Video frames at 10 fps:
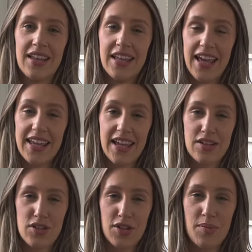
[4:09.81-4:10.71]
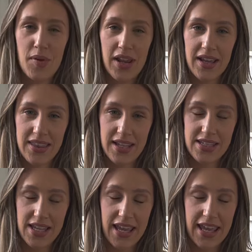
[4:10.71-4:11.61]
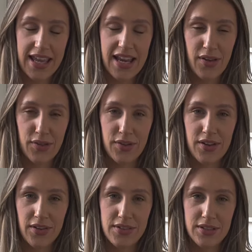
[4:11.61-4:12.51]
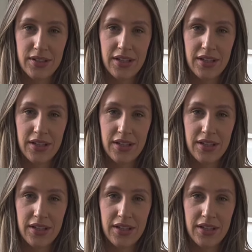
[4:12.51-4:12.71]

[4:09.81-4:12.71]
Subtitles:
Again, two more like this. Inhale through the nose,